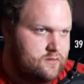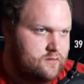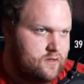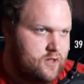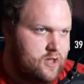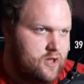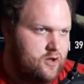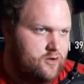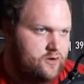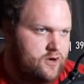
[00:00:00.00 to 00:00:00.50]

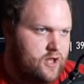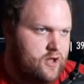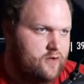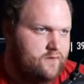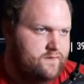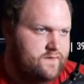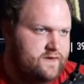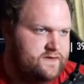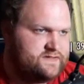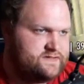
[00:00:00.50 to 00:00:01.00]
Oh no,
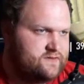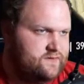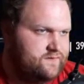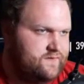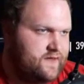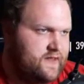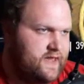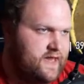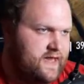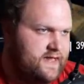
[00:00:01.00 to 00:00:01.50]
there's all the
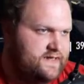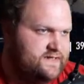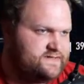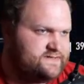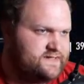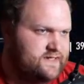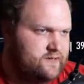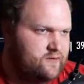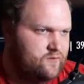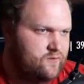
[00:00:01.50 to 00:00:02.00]
guys
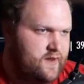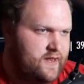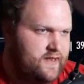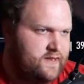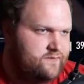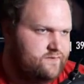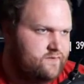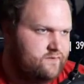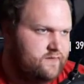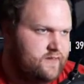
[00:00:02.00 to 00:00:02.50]
that are
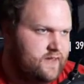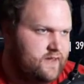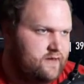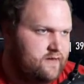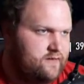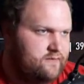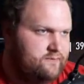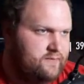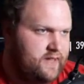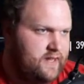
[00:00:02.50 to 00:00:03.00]
waiting to
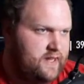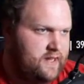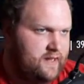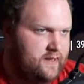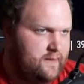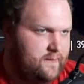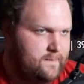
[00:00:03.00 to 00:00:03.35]
kill me.